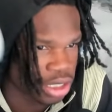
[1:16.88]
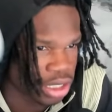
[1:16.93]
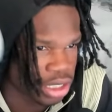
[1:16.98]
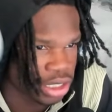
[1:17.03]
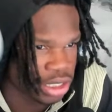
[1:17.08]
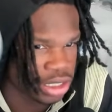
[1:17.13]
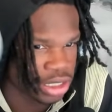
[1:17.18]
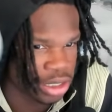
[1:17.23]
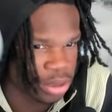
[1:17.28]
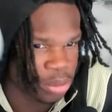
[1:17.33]

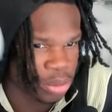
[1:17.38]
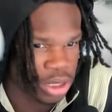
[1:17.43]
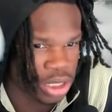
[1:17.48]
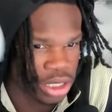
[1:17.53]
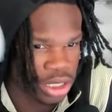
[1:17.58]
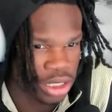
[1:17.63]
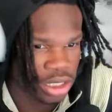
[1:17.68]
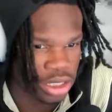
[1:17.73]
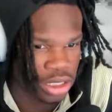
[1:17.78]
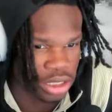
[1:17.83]
Ain't nothing but a
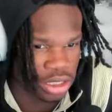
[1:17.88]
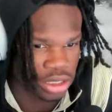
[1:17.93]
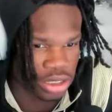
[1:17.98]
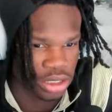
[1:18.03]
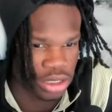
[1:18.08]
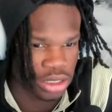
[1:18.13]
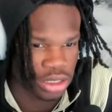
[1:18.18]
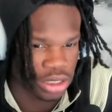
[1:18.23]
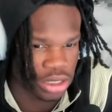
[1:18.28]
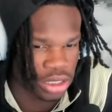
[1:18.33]
little
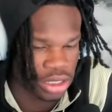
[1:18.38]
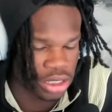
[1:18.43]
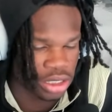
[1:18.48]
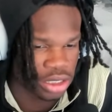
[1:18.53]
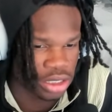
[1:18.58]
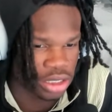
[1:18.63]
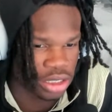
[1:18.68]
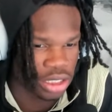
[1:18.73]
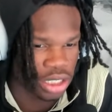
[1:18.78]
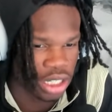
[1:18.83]

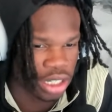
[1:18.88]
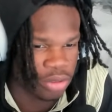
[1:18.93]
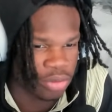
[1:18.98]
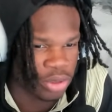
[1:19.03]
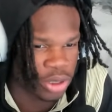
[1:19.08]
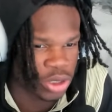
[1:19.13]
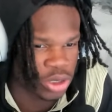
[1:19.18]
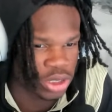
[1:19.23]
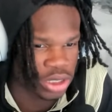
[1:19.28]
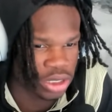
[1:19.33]

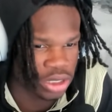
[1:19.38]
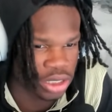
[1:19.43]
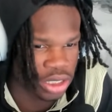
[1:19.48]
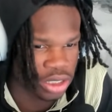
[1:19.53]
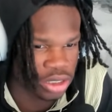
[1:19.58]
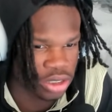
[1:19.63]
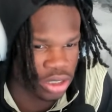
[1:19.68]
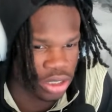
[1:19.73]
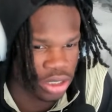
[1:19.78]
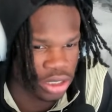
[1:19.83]
adversity.
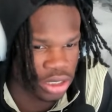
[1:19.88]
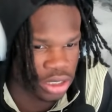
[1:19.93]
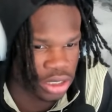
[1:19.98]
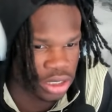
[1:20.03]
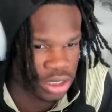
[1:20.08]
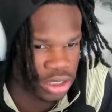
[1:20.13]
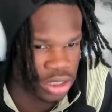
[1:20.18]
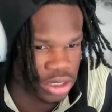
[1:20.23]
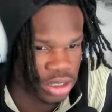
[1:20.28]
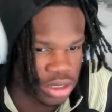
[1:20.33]
That's all it
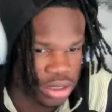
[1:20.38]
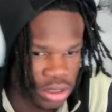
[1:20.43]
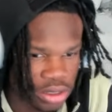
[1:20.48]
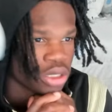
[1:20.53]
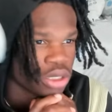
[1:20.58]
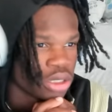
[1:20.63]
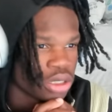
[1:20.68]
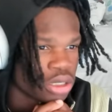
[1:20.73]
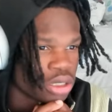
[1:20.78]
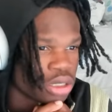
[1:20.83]
is.
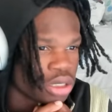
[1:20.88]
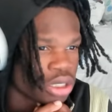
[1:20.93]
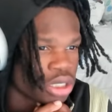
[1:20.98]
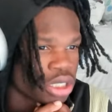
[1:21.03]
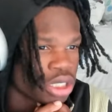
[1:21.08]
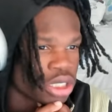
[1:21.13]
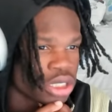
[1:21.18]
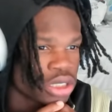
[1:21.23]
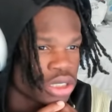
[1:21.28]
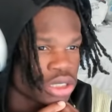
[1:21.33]
All
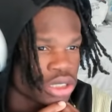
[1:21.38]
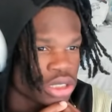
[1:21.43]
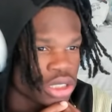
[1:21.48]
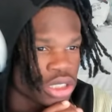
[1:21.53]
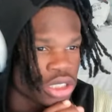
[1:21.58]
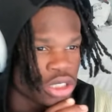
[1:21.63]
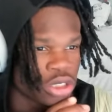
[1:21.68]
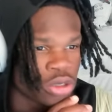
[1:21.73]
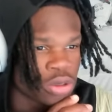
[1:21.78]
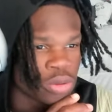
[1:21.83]
right. Y'all
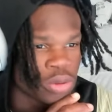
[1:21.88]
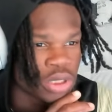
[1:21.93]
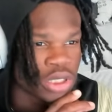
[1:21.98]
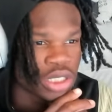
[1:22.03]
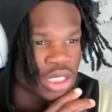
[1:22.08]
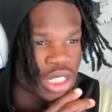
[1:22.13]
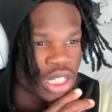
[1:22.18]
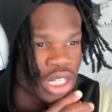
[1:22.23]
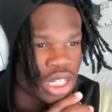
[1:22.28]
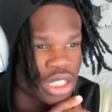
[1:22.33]
know it went
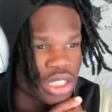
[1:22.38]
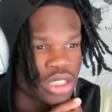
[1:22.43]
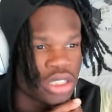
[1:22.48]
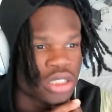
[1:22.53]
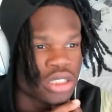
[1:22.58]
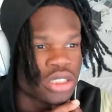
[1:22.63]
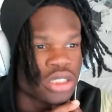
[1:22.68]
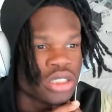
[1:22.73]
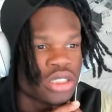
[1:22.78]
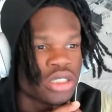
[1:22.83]
down.
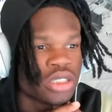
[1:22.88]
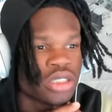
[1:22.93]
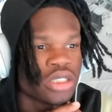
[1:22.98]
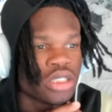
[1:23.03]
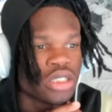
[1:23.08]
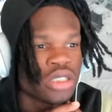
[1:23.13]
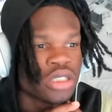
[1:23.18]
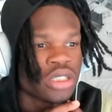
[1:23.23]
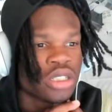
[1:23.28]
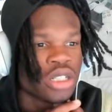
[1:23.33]

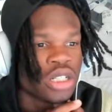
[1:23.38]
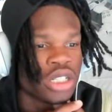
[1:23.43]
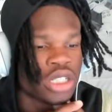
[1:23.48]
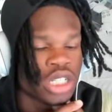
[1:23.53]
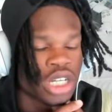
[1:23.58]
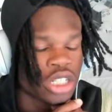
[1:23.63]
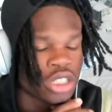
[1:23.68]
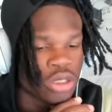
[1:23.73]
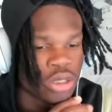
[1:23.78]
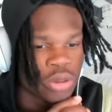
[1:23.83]

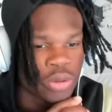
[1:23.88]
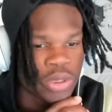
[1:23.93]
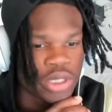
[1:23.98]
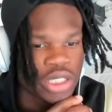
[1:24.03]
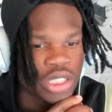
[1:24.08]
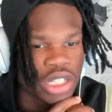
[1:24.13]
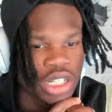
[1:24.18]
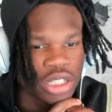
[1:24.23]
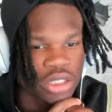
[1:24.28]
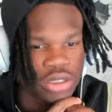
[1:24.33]
Y'all know it went
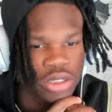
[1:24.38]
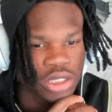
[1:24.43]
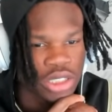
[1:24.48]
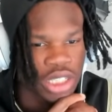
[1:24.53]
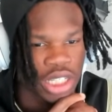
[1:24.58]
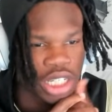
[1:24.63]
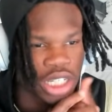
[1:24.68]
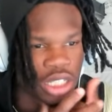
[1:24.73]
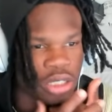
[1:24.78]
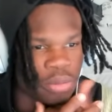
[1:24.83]
down in the
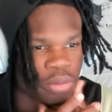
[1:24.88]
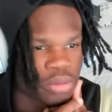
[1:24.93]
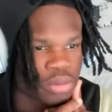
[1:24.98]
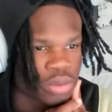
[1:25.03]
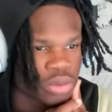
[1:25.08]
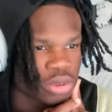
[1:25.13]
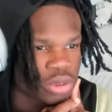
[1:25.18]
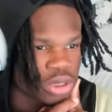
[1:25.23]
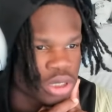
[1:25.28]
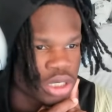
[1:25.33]

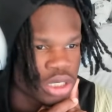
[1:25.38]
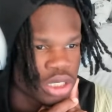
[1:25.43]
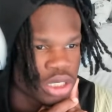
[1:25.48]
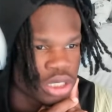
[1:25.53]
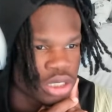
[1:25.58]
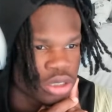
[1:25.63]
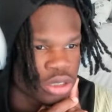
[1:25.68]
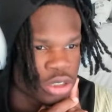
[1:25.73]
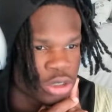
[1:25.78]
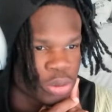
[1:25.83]
game. All right,
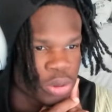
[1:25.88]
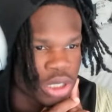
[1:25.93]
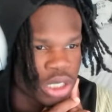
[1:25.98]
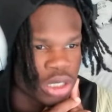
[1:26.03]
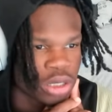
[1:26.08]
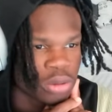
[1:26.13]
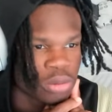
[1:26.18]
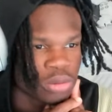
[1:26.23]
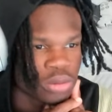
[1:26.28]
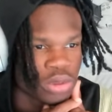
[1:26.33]
Coach
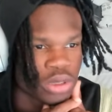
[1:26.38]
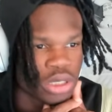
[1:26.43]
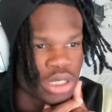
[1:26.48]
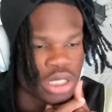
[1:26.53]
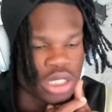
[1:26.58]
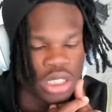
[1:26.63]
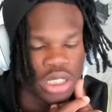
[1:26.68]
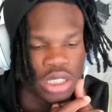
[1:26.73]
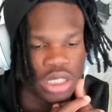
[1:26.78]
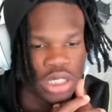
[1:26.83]
Prime,
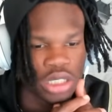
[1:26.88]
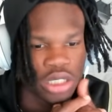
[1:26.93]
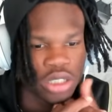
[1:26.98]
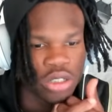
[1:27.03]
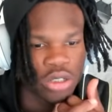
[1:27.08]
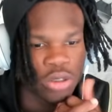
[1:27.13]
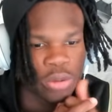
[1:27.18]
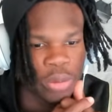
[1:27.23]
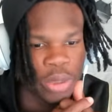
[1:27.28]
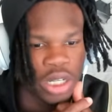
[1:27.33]
he didn't
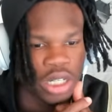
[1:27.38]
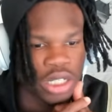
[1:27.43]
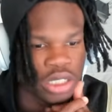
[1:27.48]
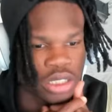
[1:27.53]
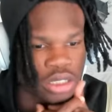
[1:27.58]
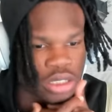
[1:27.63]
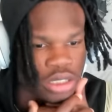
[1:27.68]
hold back.